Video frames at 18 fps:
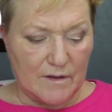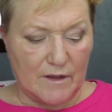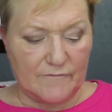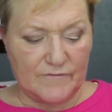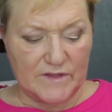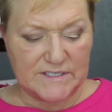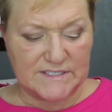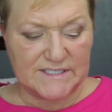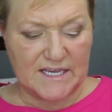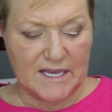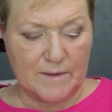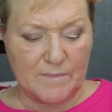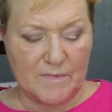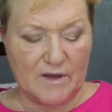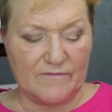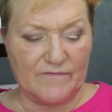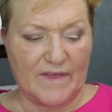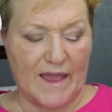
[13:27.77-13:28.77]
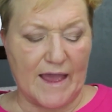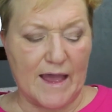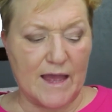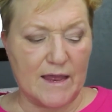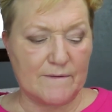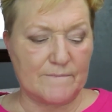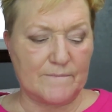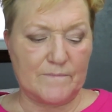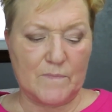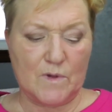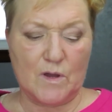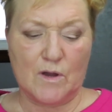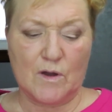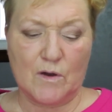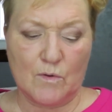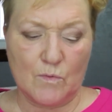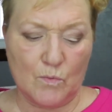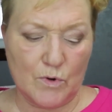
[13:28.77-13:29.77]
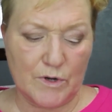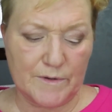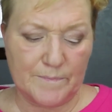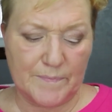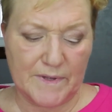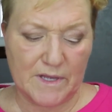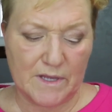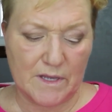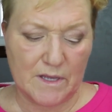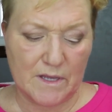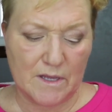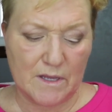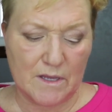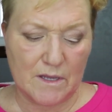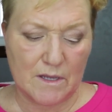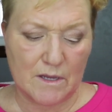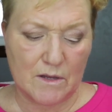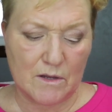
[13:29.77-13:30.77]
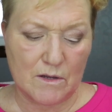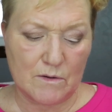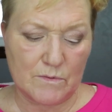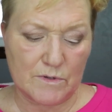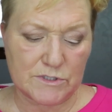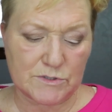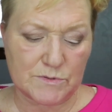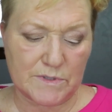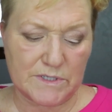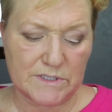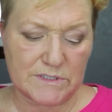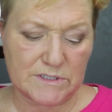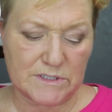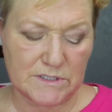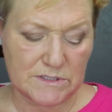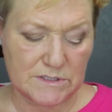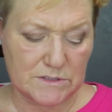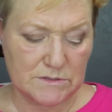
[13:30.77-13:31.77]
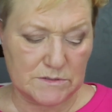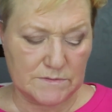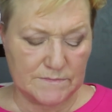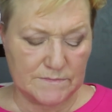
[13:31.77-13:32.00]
of the same of that would be, which one is this?